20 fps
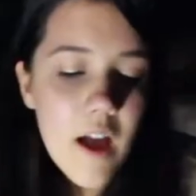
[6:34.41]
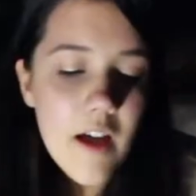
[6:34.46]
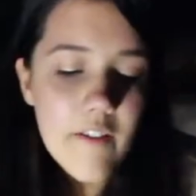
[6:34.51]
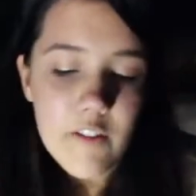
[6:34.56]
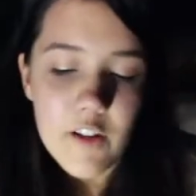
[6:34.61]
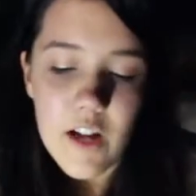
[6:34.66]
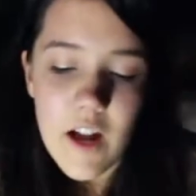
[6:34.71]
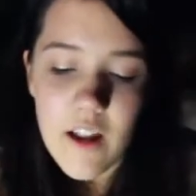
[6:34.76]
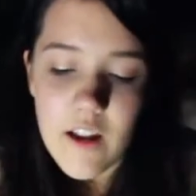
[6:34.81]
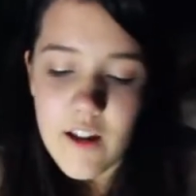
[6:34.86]
If
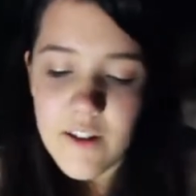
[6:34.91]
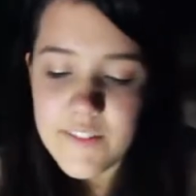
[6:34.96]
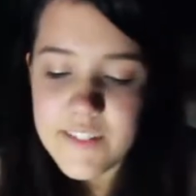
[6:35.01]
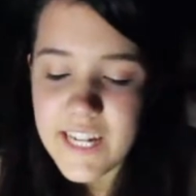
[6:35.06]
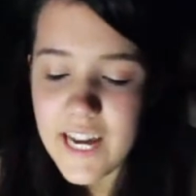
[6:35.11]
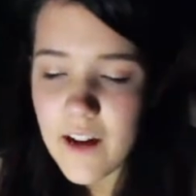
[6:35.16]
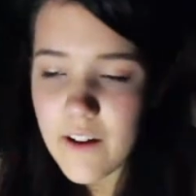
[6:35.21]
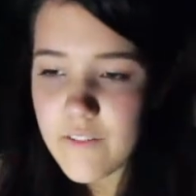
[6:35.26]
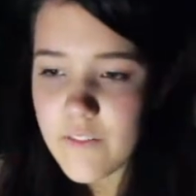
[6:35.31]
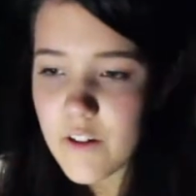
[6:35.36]
you got enough
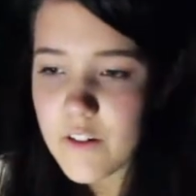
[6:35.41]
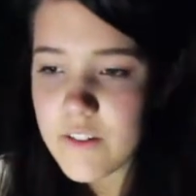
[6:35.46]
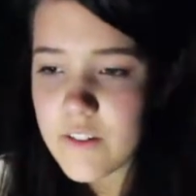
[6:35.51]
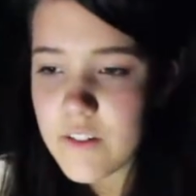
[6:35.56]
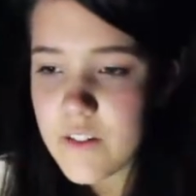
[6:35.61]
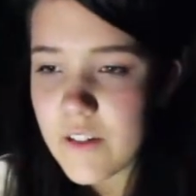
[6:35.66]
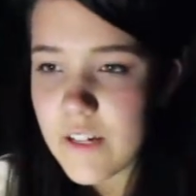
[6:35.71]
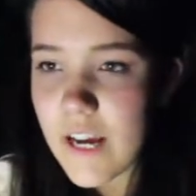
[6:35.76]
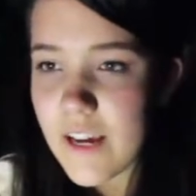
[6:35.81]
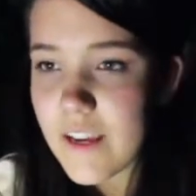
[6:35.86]
down votes,
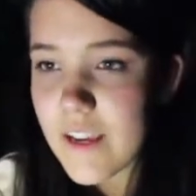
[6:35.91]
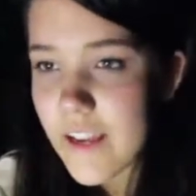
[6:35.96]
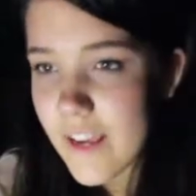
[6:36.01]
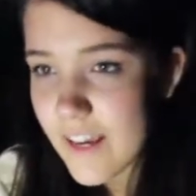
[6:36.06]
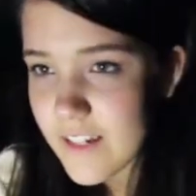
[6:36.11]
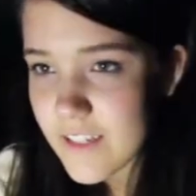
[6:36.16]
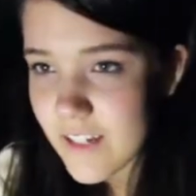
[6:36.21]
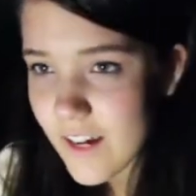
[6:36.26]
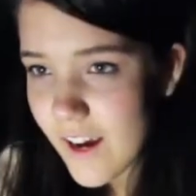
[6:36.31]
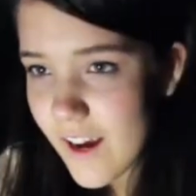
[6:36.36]
then you got
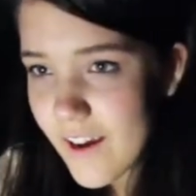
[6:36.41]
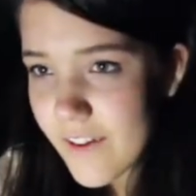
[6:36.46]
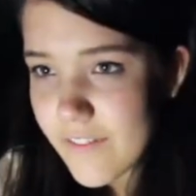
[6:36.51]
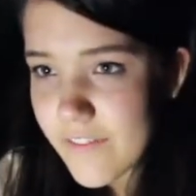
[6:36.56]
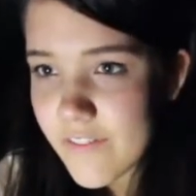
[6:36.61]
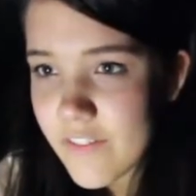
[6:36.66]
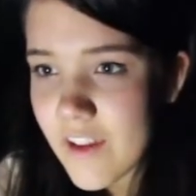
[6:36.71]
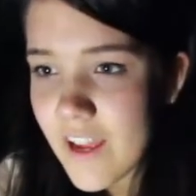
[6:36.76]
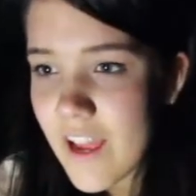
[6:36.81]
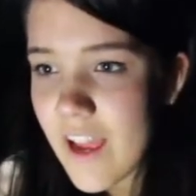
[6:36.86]
kicked off,
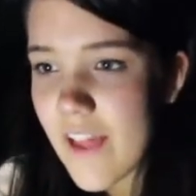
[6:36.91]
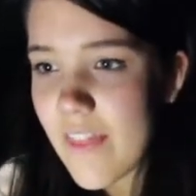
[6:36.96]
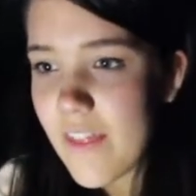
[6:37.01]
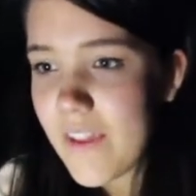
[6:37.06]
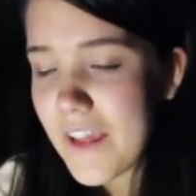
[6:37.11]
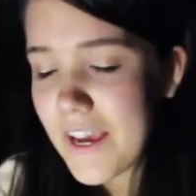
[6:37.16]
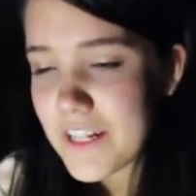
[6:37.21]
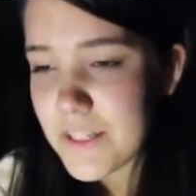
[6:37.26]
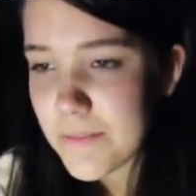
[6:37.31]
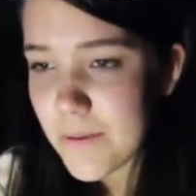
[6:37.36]
and the
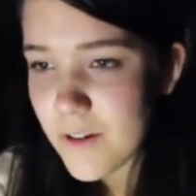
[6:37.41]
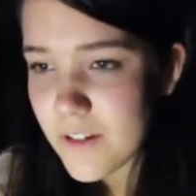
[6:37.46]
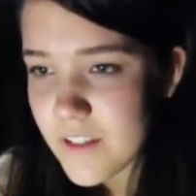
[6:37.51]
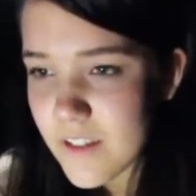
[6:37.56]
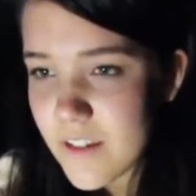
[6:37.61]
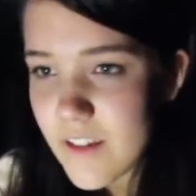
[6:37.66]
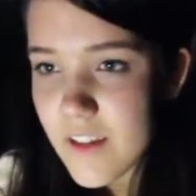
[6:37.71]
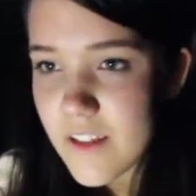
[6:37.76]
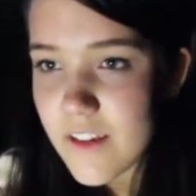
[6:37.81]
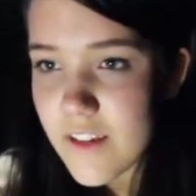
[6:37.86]
next
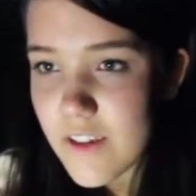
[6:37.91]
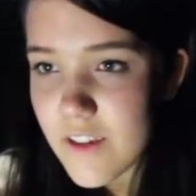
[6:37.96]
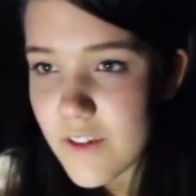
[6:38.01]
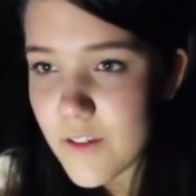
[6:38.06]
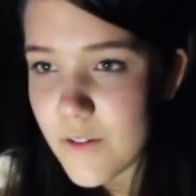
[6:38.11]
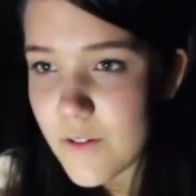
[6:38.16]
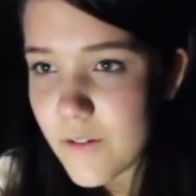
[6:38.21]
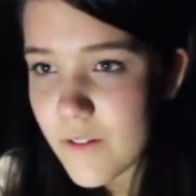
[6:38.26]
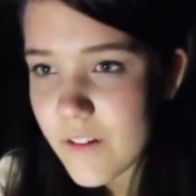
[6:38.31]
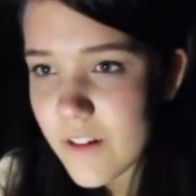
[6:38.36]
person in
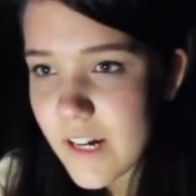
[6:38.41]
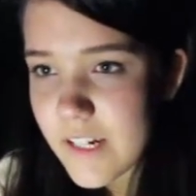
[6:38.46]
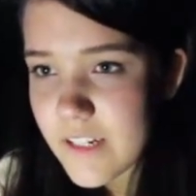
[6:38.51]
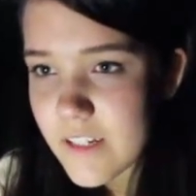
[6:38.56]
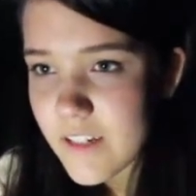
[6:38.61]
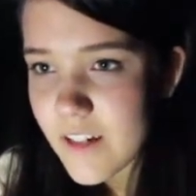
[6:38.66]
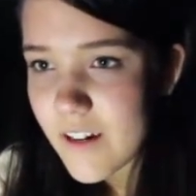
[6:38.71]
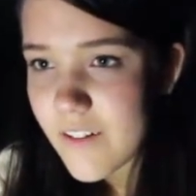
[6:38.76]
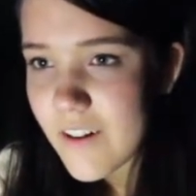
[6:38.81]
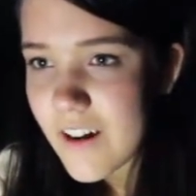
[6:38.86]
queue got
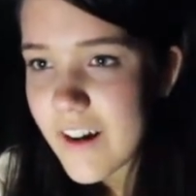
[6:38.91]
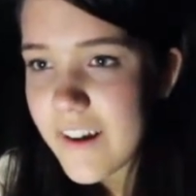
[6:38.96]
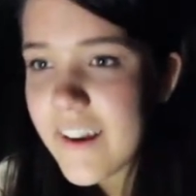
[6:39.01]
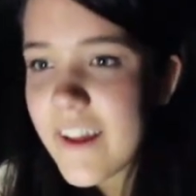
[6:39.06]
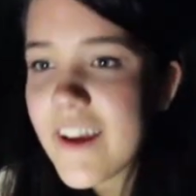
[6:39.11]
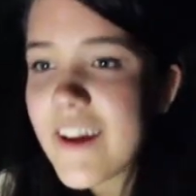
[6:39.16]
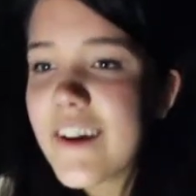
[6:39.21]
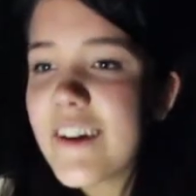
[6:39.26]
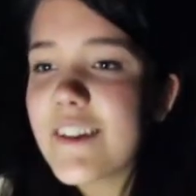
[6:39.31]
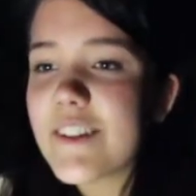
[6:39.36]
to go on.
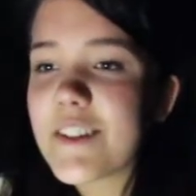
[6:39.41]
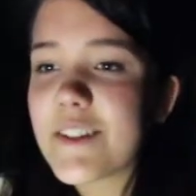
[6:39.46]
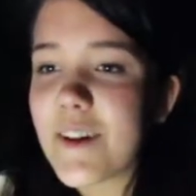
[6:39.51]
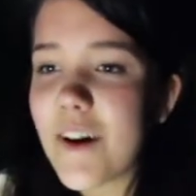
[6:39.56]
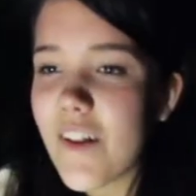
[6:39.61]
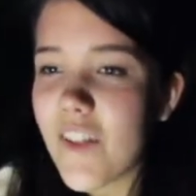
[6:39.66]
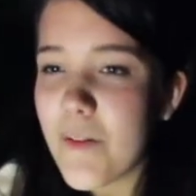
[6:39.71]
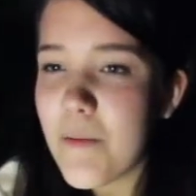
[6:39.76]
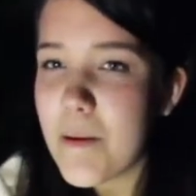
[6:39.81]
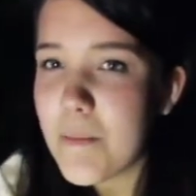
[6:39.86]
So
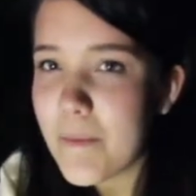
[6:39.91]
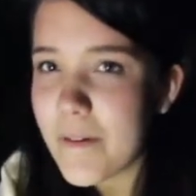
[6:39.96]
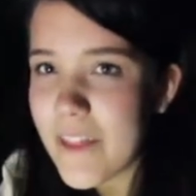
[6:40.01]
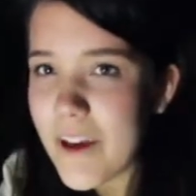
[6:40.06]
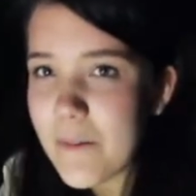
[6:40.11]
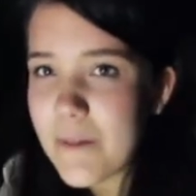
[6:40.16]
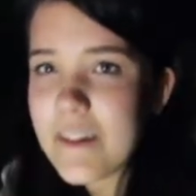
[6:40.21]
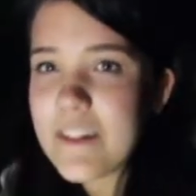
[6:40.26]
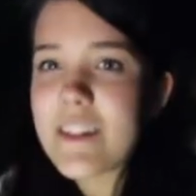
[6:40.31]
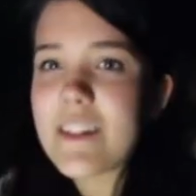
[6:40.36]
all the people
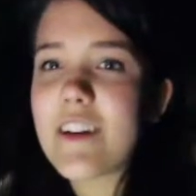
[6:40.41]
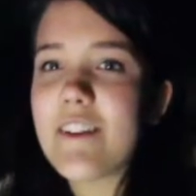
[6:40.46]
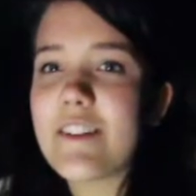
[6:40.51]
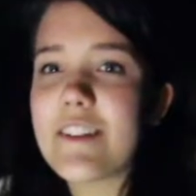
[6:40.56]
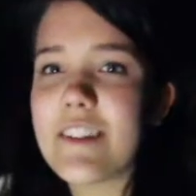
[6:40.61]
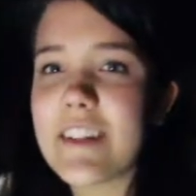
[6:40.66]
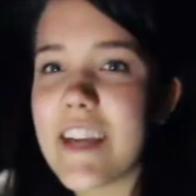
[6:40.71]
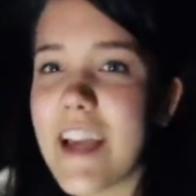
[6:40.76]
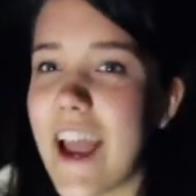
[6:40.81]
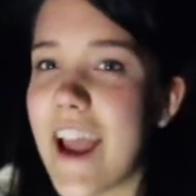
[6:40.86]
that went to go
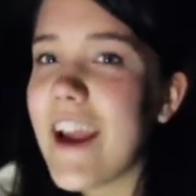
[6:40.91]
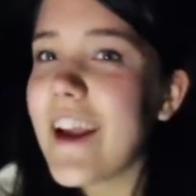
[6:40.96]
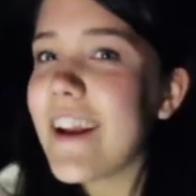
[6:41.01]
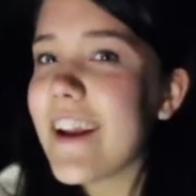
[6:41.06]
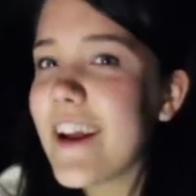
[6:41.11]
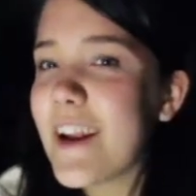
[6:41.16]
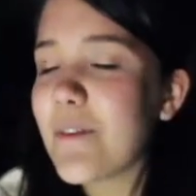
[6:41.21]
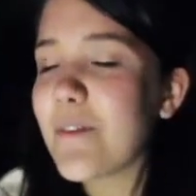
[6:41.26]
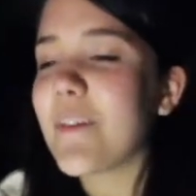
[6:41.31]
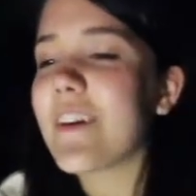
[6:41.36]
see
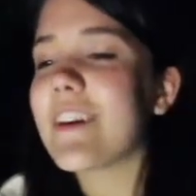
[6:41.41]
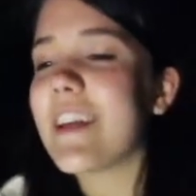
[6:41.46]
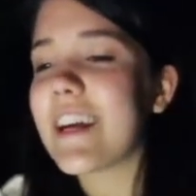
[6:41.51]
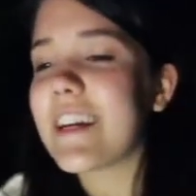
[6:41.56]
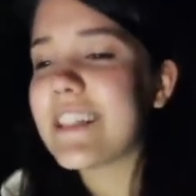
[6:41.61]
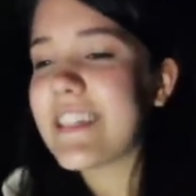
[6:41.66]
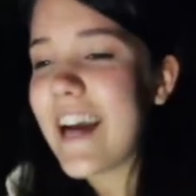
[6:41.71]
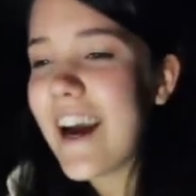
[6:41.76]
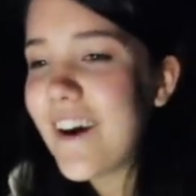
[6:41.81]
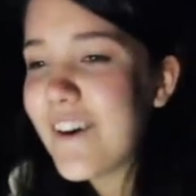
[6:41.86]
Aiden were
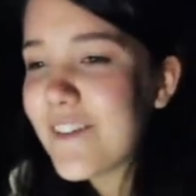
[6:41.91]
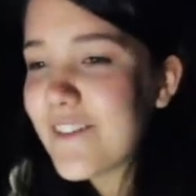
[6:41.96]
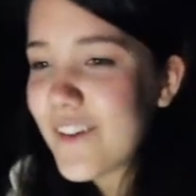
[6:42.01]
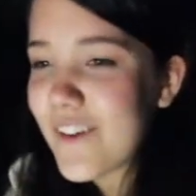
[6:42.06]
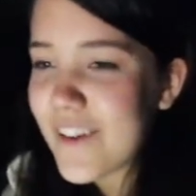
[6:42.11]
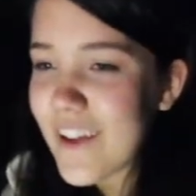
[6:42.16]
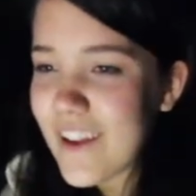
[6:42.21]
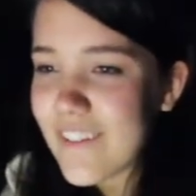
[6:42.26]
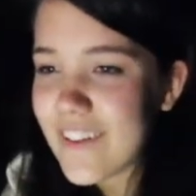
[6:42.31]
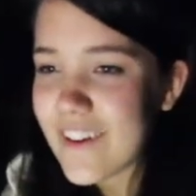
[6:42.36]
like down
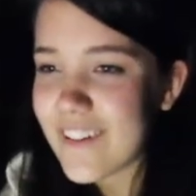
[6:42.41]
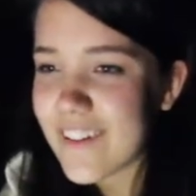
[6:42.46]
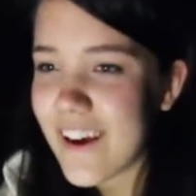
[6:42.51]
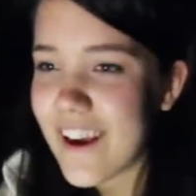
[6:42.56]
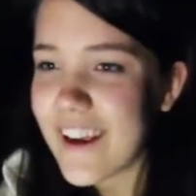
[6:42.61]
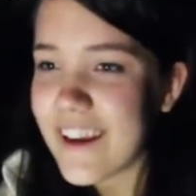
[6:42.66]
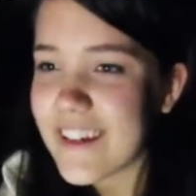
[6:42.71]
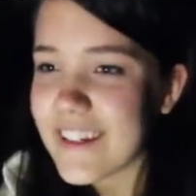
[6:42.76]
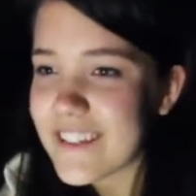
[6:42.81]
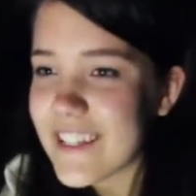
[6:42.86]
voting me,
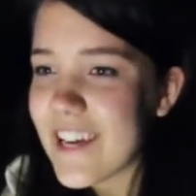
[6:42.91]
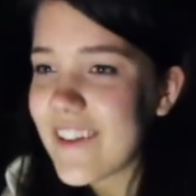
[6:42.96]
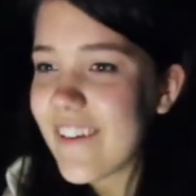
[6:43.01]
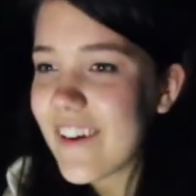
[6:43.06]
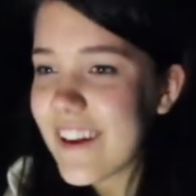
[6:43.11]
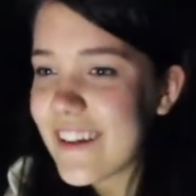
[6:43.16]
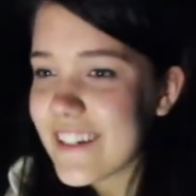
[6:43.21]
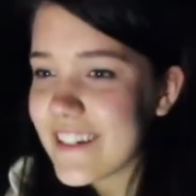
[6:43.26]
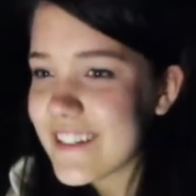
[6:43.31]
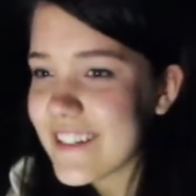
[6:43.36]
right? Because they wanted to